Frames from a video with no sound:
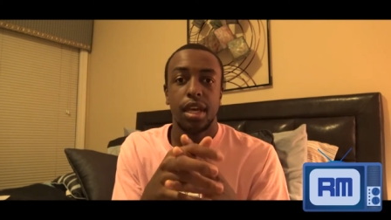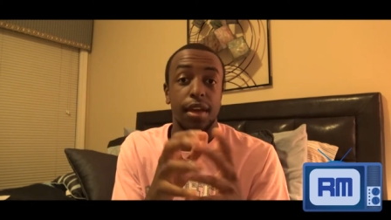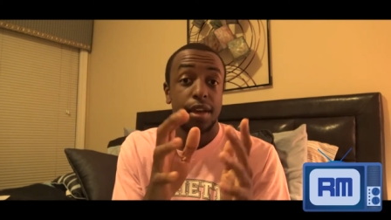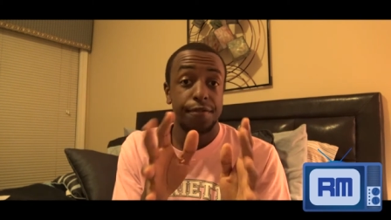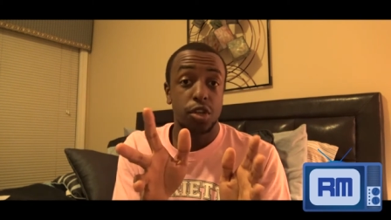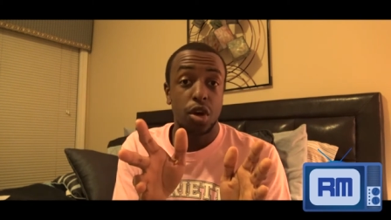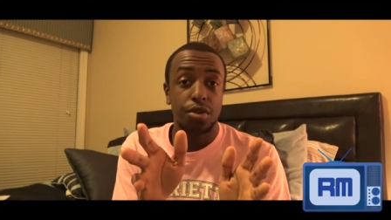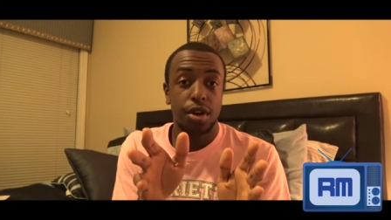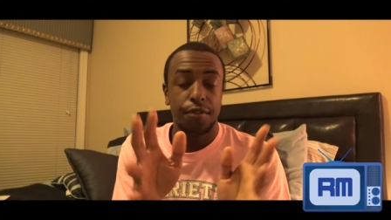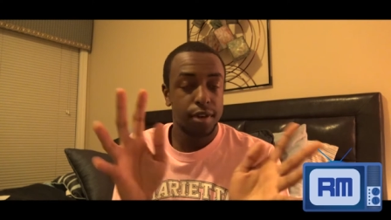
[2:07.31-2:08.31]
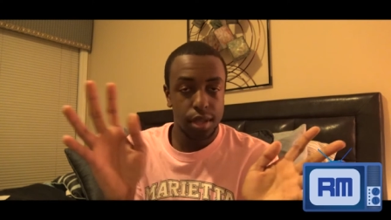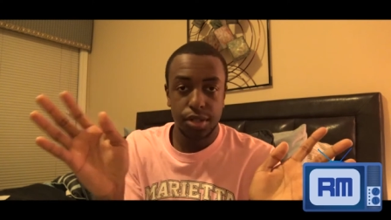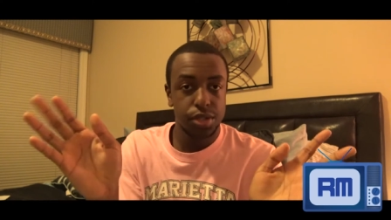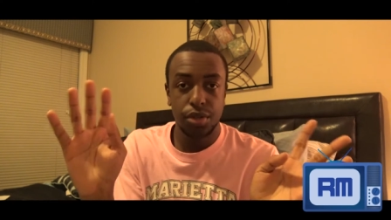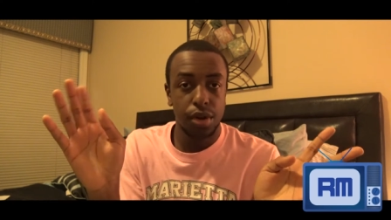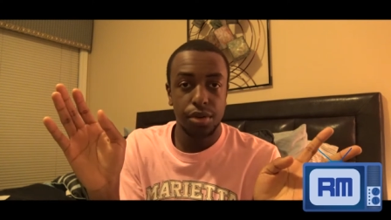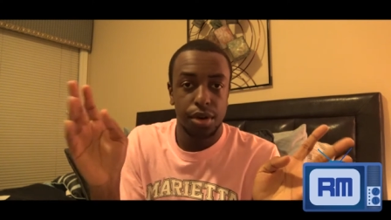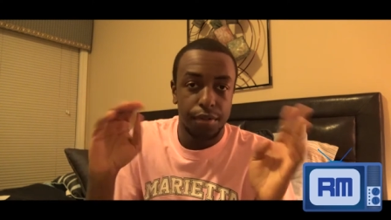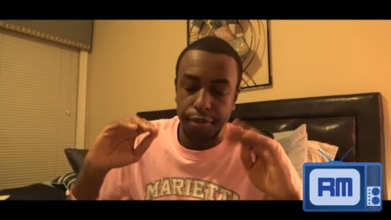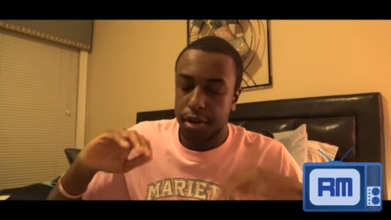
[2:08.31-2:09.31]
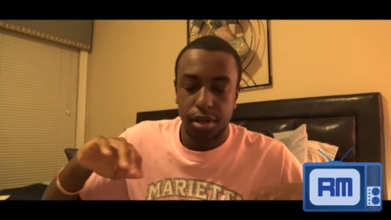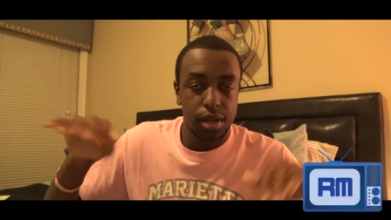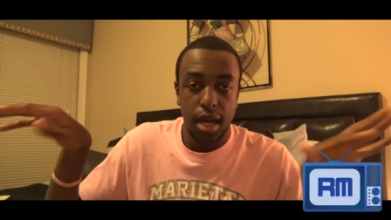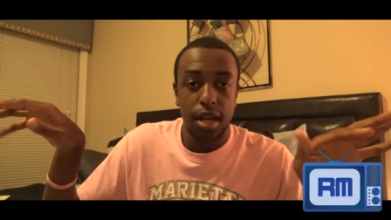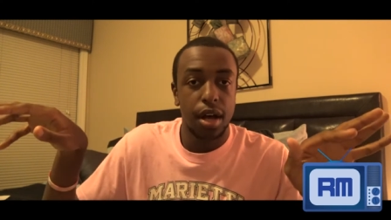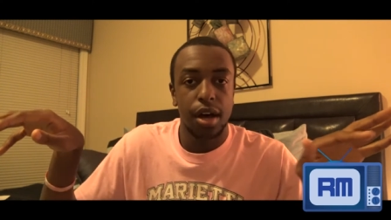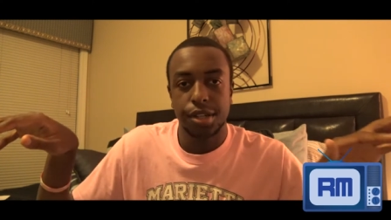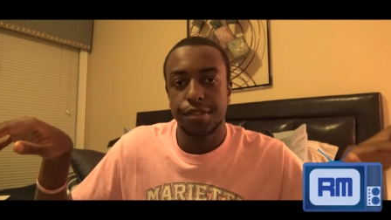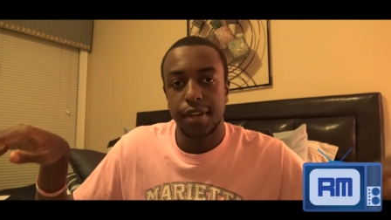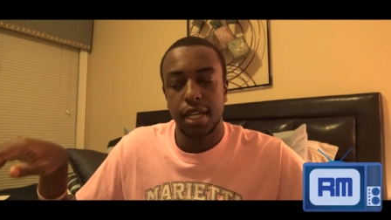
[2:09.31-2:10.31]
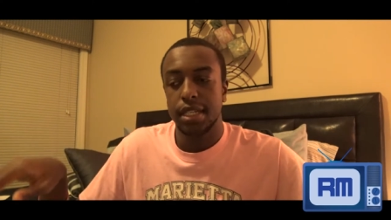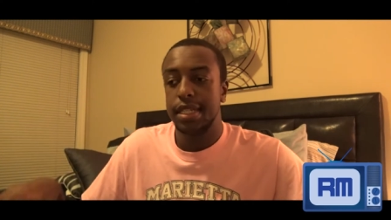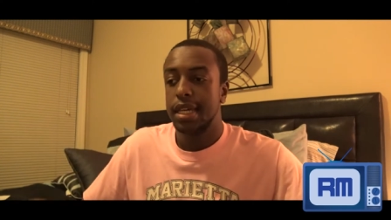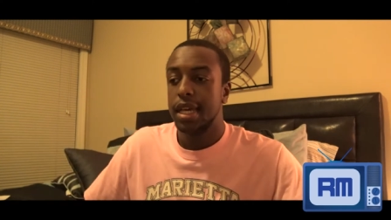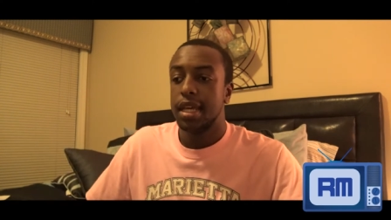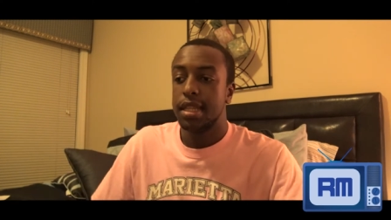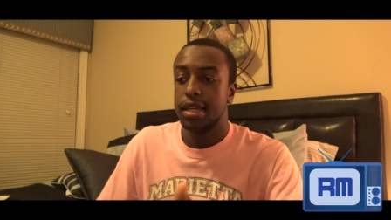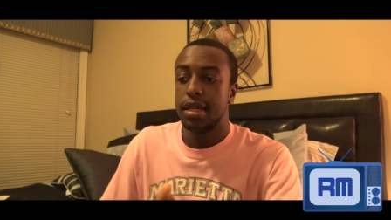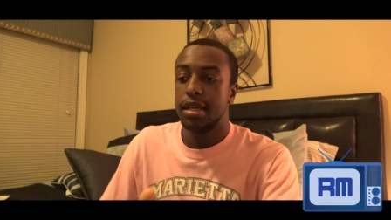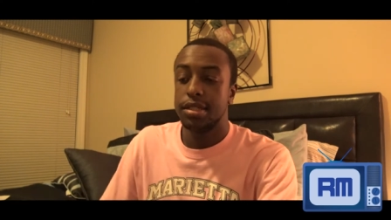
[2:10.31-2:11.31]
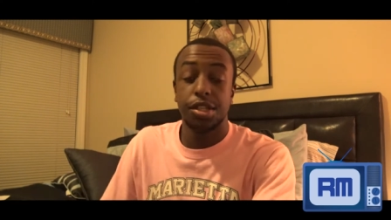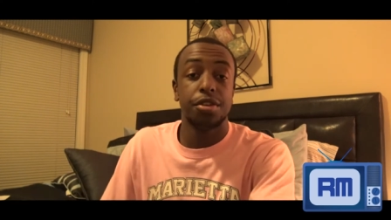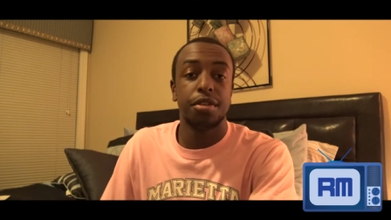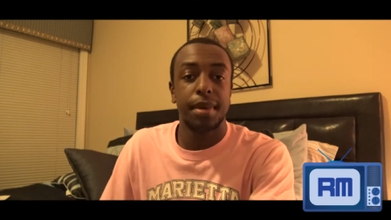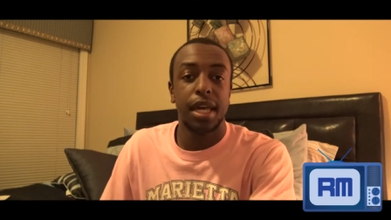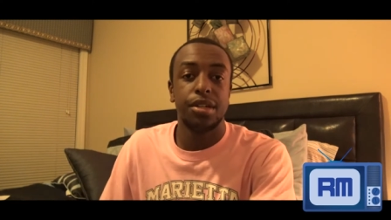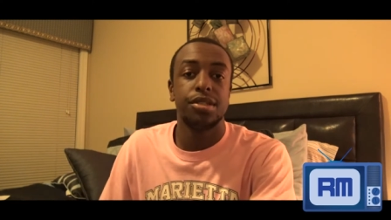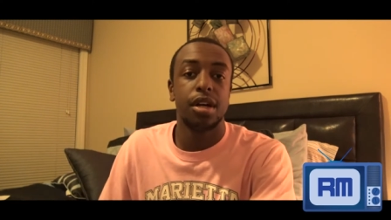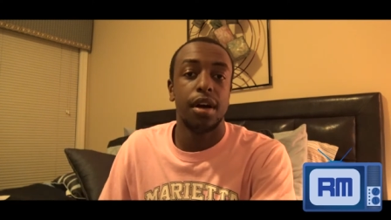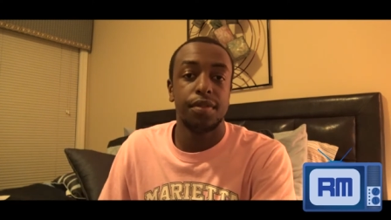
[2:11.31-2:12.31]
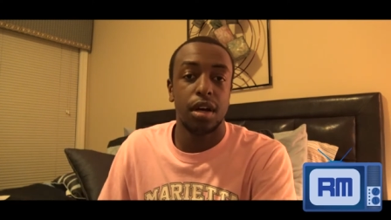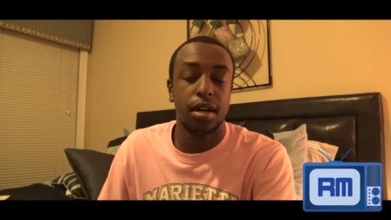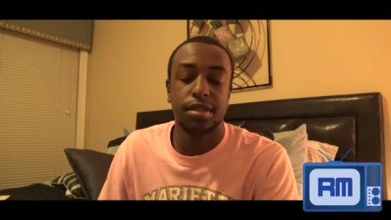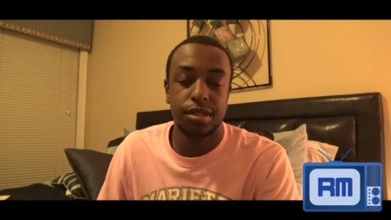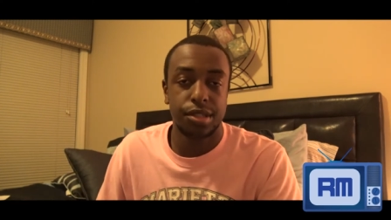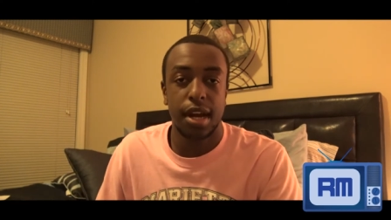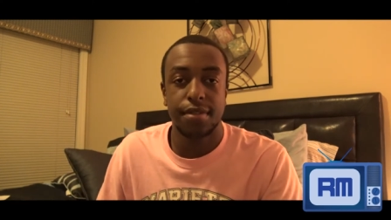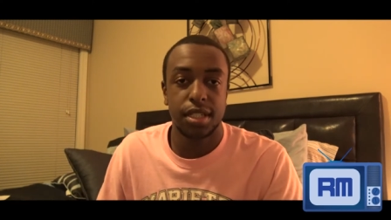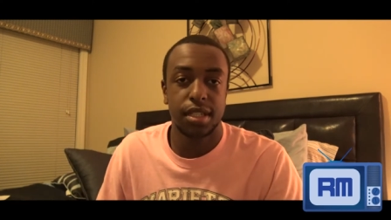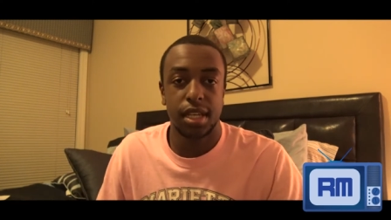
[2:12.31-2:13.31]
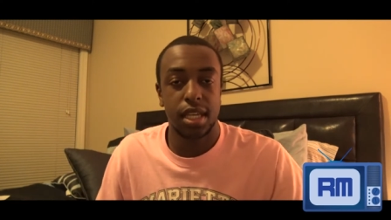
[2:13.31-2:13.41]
If you don't know, for those who don't know, for non-Hawks fans, the general manager of the Hawks is Travis Schlenk.